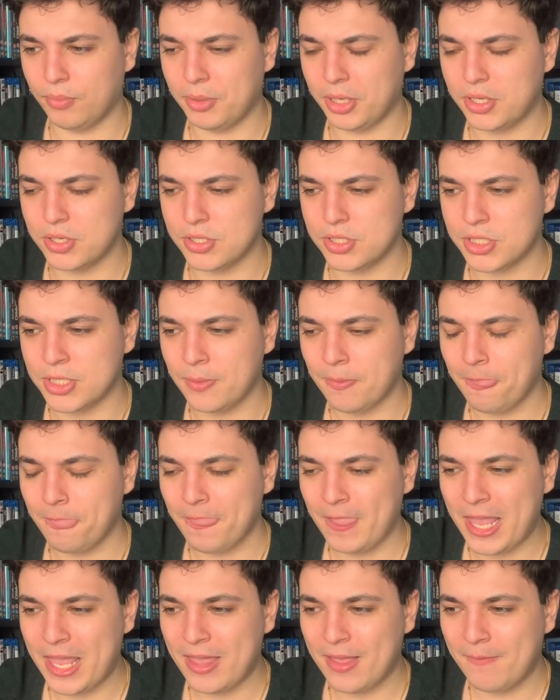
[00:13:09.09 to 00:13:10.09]
because
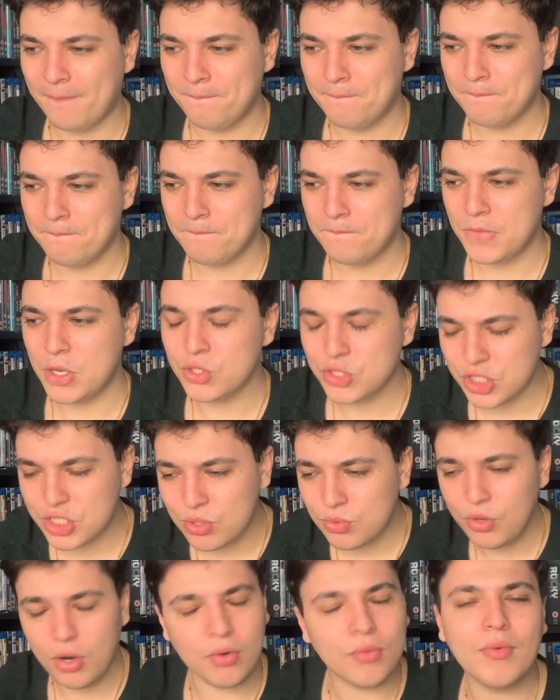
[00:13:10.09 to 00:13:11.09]
you're
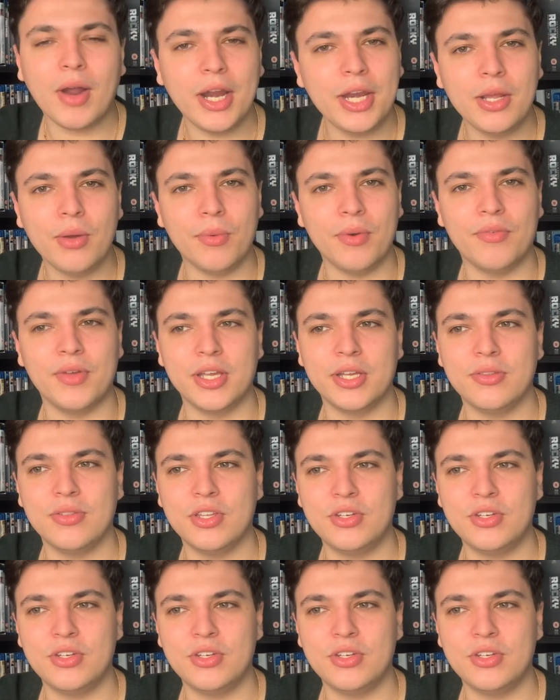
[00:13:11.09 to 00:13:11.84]
still not running with it.